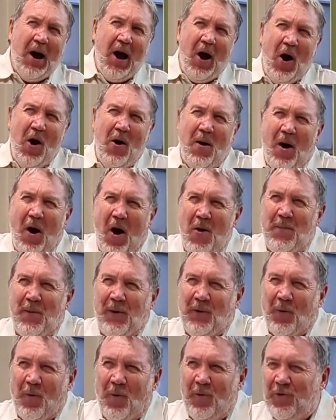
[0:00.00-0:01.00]
o-
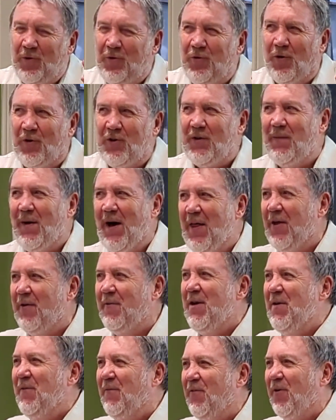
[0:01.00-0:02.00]
open to all sorts of other
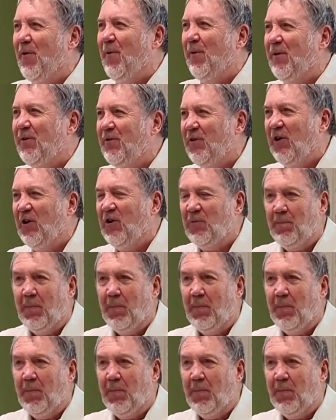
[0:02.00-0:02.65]
influences,